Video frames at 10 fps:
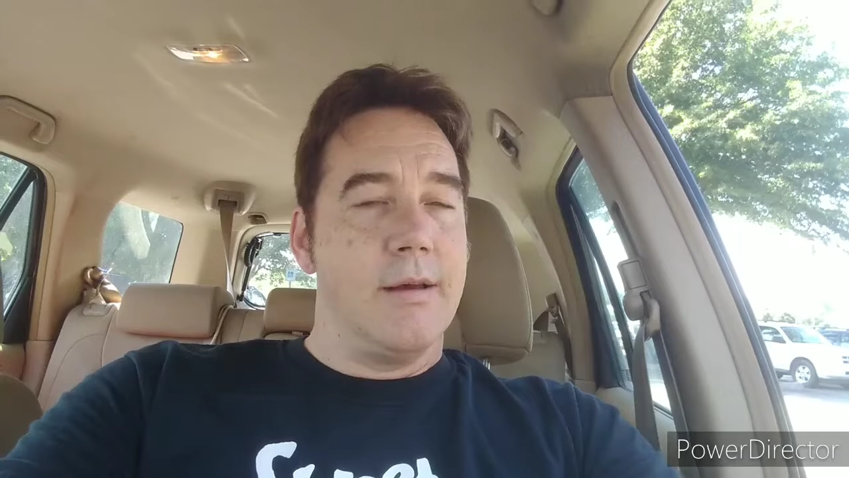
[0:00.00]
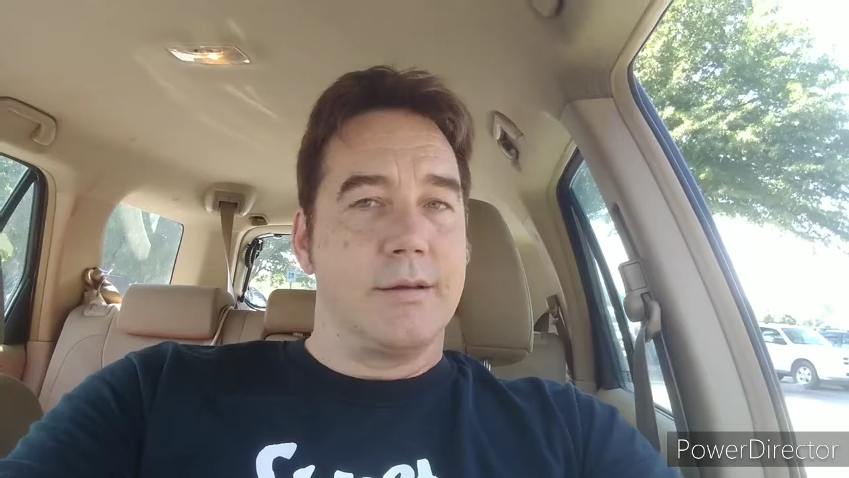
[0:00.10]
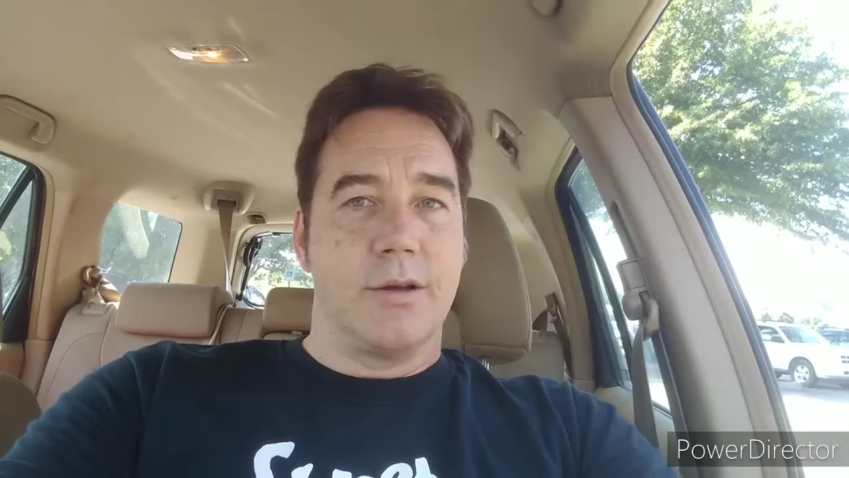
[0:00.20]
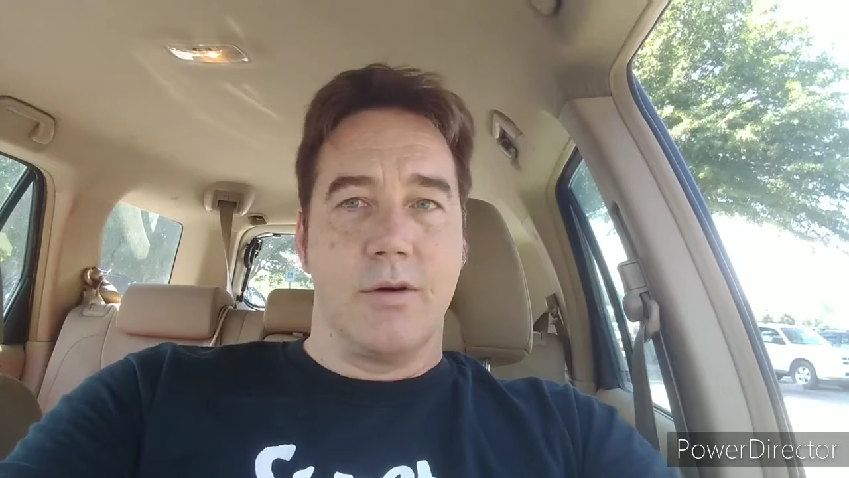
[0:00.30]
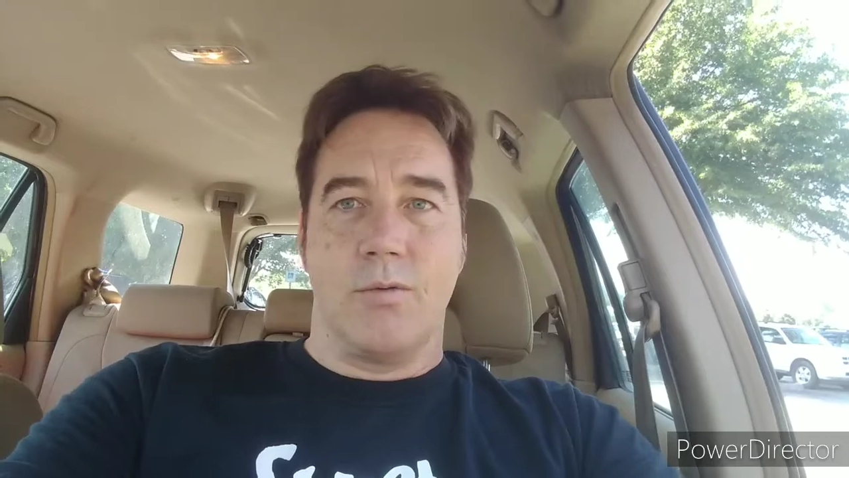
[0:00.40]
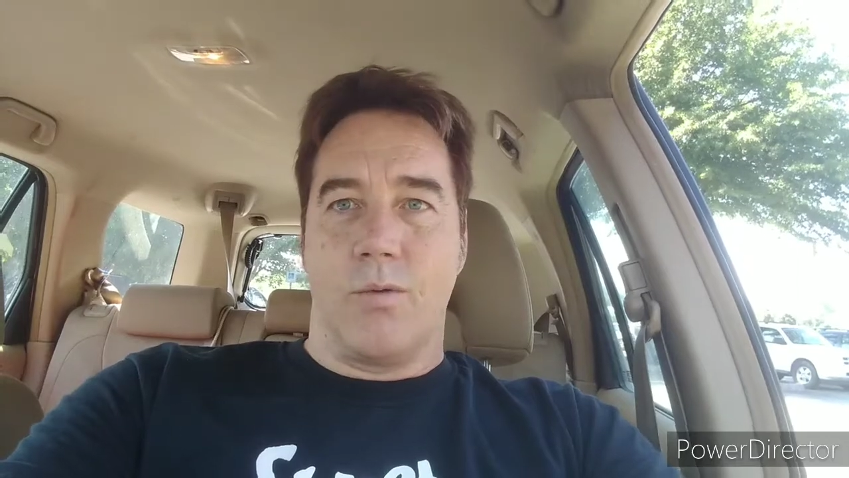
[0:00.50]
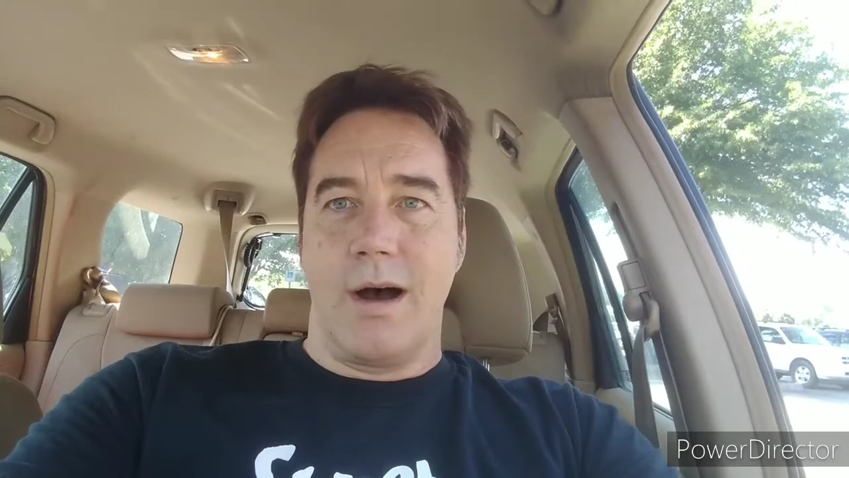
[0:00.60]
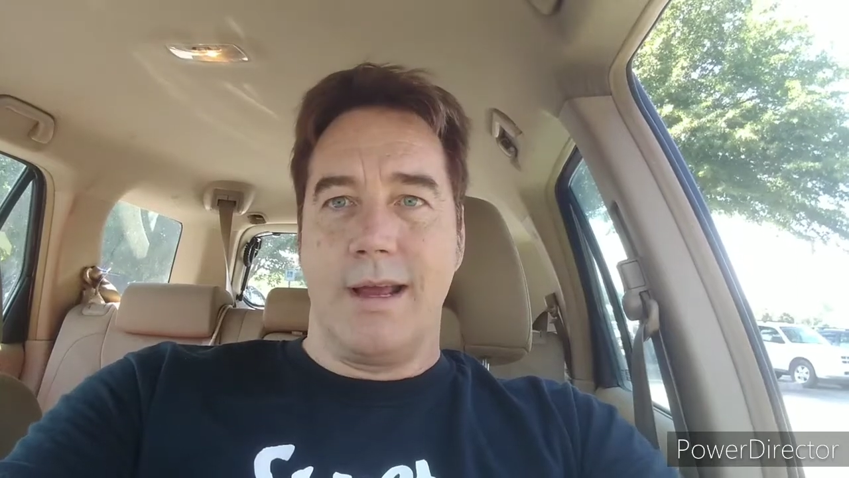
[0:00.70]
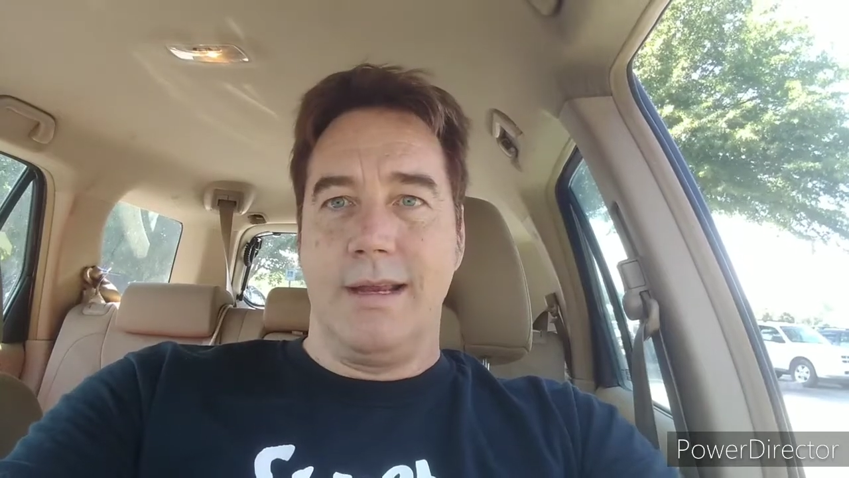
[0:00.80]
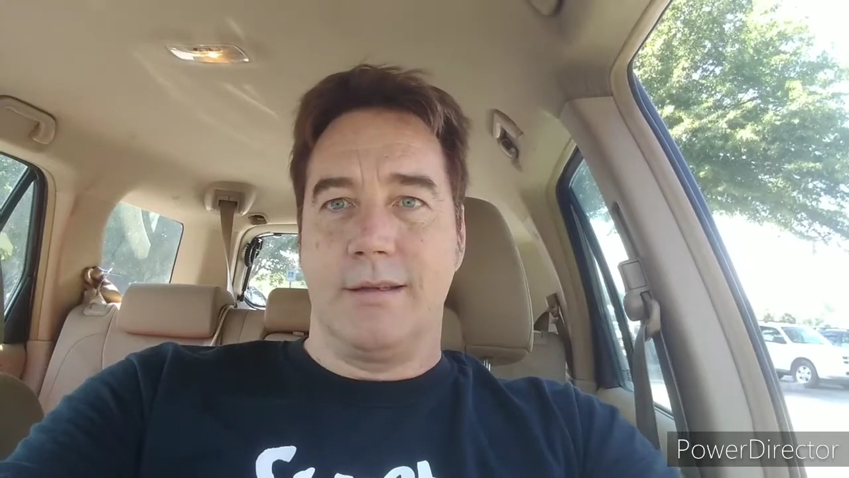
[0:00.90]
So
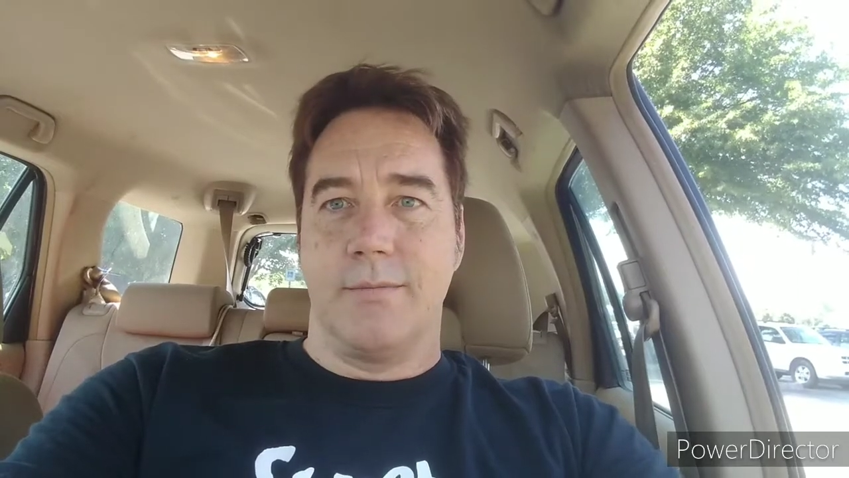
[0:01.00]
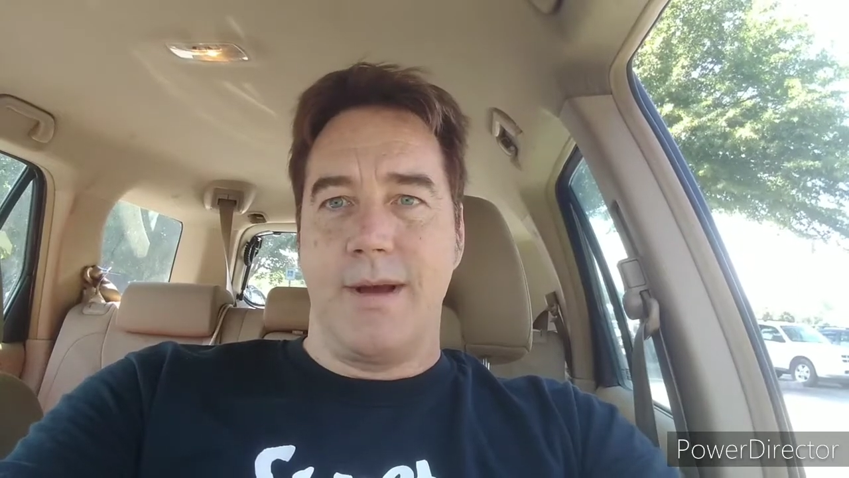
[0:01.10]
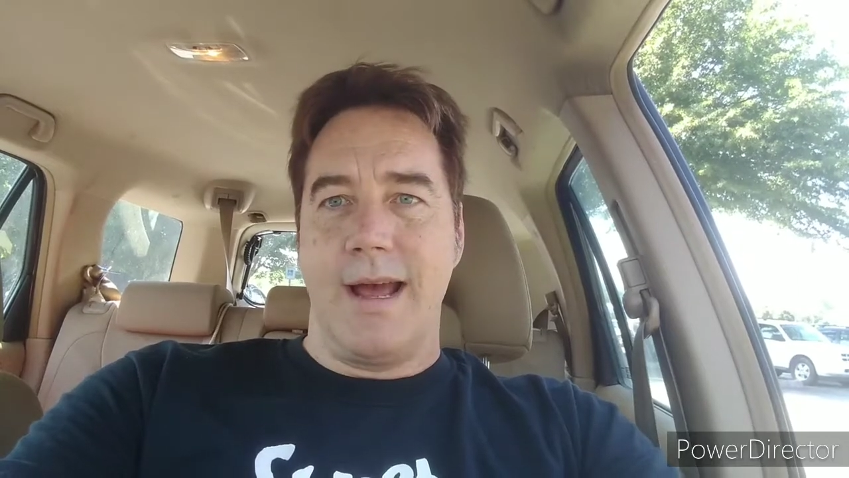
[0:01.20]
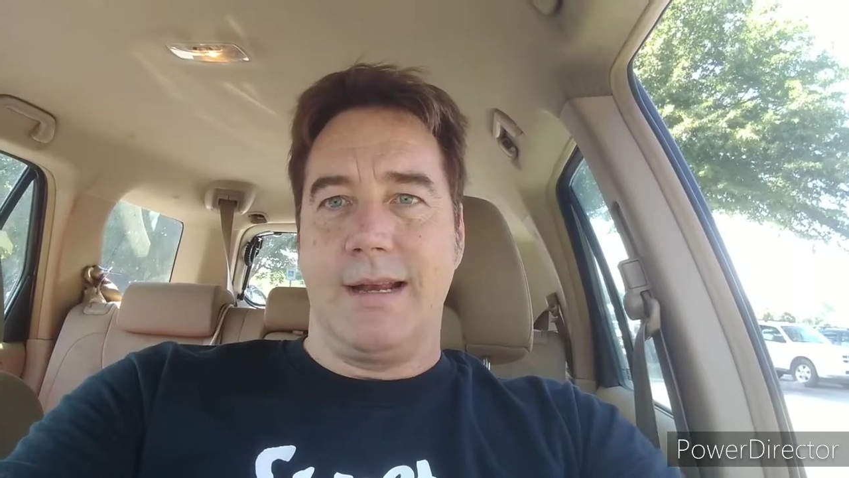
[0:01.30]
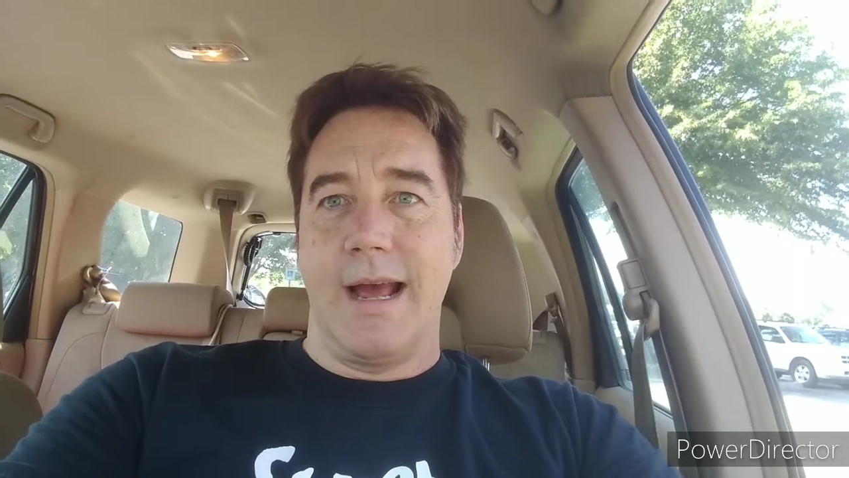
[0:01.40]
why he's the bad